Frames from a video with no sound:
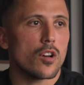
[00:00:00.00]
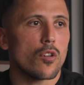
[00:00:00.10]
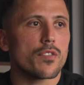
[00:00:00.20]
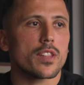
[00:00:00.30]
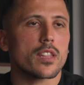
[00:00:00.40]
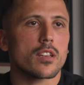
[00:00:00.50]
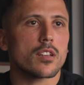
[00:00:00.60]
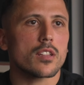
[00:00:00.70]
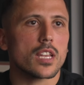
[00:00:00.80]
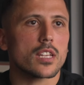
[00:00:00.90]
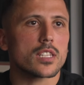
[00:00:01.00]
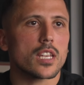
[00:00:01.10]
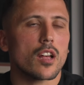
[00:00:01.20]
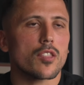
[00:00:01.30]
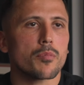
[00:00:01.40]
hopefully they can
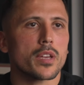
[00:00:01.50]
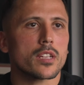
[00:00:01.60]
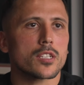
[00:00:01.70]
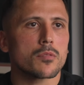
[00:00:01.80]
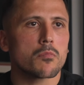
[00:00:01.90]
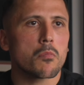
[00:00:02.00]
see that on the pitch.